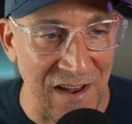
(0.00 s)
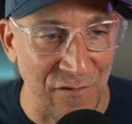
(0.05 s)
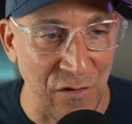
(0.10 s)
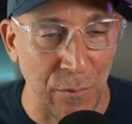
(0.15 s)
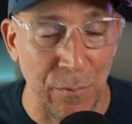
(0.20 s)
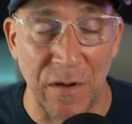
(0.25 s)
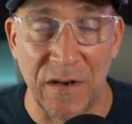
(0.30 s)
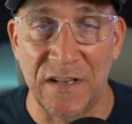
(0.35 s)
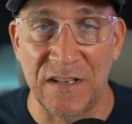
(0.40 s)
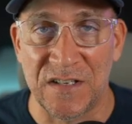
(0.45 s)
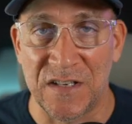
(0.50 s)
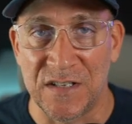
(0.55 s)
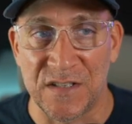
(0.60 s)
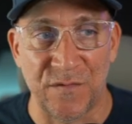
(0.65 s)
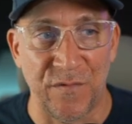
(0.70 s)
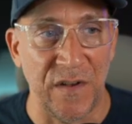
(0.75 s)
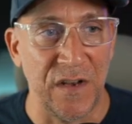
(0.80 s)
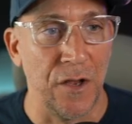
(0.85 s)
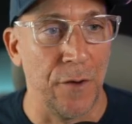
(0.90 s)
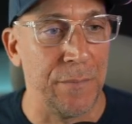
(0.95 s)
everybody to
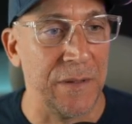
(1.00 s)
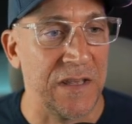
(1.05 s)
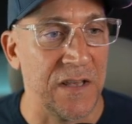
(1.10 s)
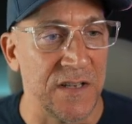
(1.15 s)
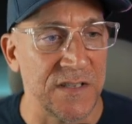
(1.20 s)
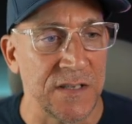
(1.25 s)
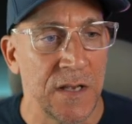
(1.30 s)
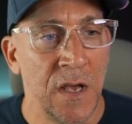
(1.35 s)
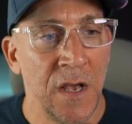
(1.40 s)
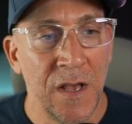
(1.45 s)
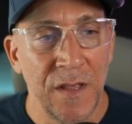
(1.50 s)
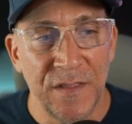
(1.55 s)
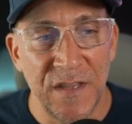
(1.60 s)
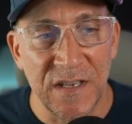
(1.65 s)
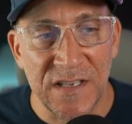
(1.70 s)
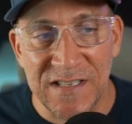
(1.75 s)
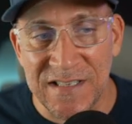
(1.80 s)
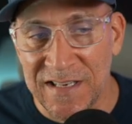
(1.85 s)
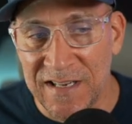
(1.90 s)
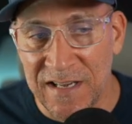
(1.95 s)
this video because
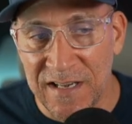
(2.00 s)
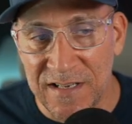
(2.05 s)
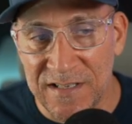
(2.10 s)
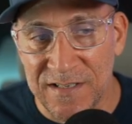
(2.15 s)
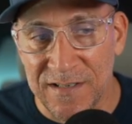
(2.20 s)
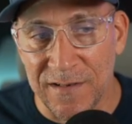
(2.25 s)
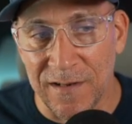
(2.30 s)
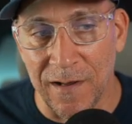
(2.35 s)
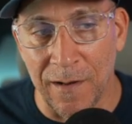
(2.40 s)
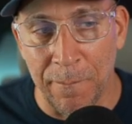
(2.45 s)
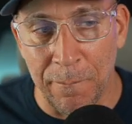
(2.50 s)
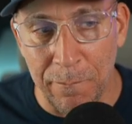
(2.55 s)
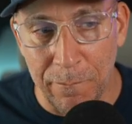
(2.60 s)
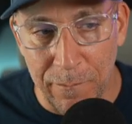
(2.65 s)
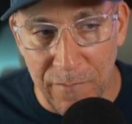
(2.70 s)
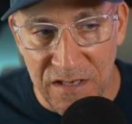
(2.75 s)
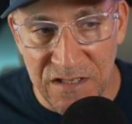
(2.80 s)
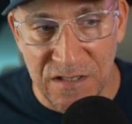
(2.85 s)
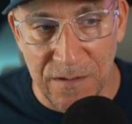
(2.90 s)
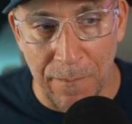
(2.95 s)
this is a
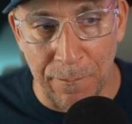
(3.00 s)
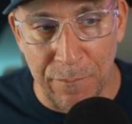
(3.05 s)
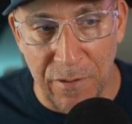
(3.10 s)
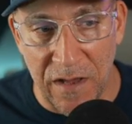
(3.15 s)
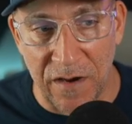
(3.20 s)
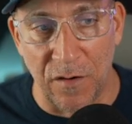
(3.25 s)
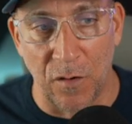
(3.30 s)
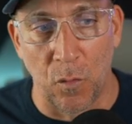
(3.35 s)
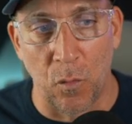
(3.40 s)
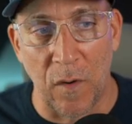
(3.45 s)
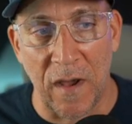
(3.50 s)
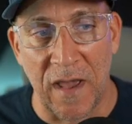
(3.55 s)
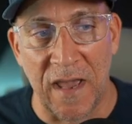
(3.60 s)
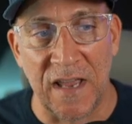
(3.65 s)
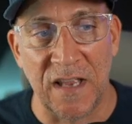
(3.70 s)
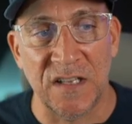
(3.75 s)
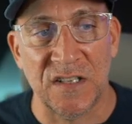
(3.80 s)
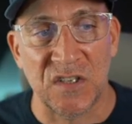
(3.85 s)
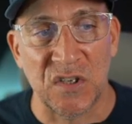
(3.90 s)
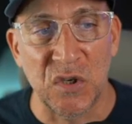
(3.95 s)
much better
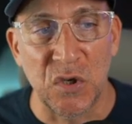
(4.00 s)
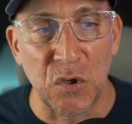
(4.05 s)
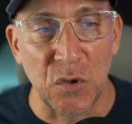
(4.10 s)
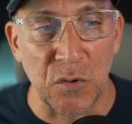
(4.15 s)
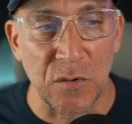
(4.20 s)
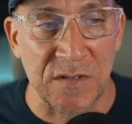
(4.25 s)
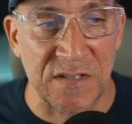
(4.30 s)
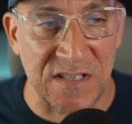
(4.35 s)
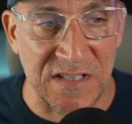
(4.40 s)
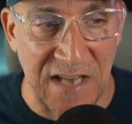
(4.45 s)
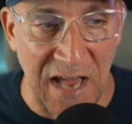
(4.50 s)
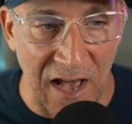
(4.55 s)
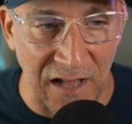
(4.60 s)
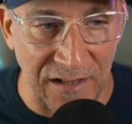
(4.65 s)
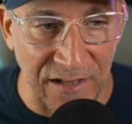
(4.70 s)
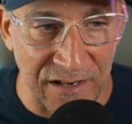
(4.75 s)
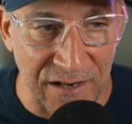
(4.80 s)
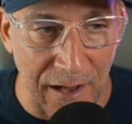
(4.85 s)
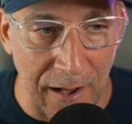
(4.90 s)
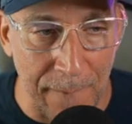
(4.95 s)
way to
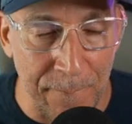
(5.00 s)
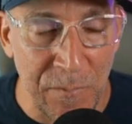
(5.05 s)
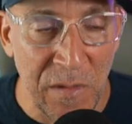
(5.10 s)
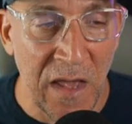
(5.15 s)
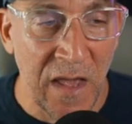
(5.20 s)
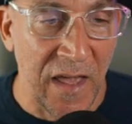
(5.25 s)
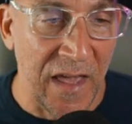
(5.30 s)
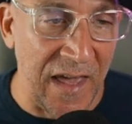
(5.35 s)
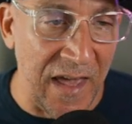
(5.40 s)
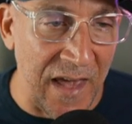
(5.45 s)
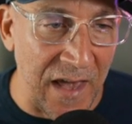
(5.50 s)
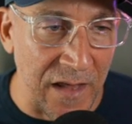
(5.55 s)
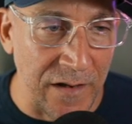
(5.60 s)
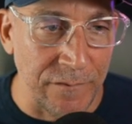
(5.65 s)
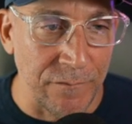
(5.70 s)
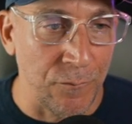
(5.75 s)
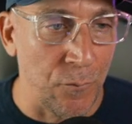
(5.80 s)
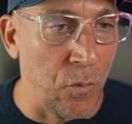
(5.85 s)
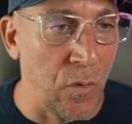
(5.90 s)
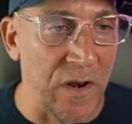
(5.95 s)
style it up.
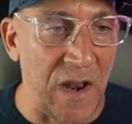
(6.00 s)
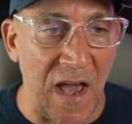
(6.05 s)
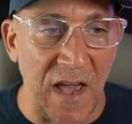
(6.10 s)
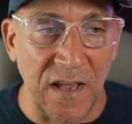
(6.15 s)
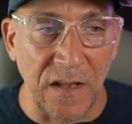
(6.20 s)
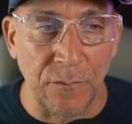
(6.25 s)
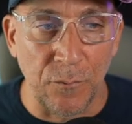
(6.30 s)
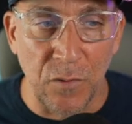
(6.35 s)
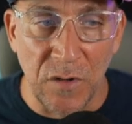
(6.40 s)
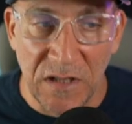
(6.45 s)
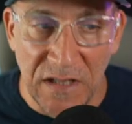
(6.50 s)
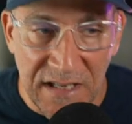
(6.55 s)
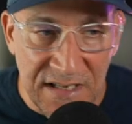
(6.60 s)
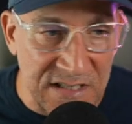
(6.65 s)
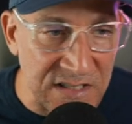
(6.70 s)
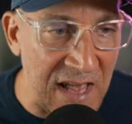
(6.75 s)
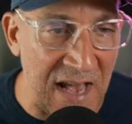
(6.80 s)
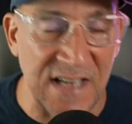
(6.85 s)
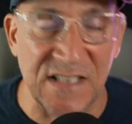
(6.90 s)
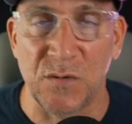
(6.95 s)
And when I
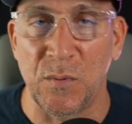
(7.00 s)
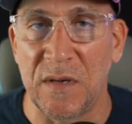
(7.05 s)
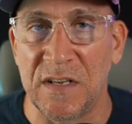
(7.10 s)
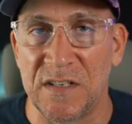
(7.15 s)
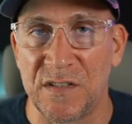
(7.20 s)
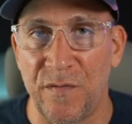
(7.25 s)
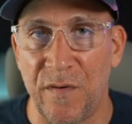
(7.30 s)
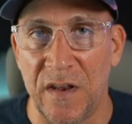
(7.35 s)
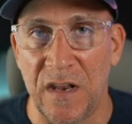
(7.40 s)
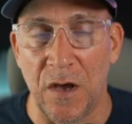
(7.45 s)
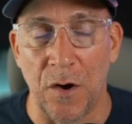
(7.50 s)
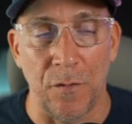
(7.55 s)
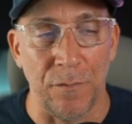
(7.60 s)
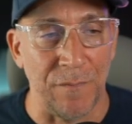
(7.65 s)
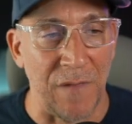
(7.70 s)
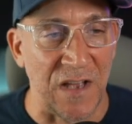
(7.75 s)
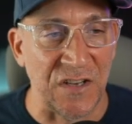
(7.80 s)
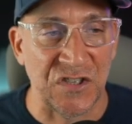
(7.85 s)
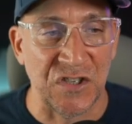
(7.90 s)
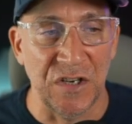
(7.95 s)
released last week's video,
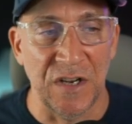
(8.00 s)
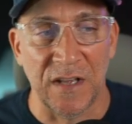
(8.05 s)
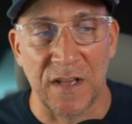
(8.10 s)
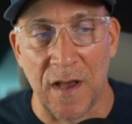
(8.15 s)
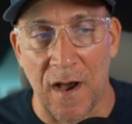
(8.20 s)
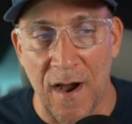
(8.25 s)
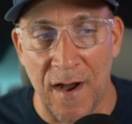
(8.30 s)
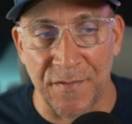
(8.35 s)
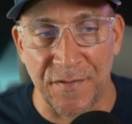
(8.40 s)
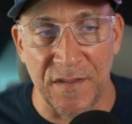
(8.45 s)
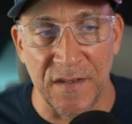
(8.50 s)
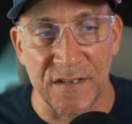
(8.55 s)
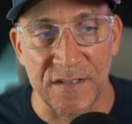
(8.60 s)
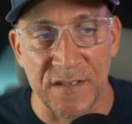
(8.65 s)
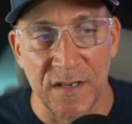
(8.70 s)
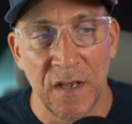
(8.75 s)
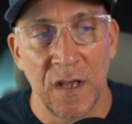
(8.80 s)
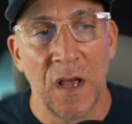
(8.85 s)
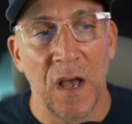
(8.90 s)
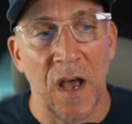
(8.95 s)
I should have caught this.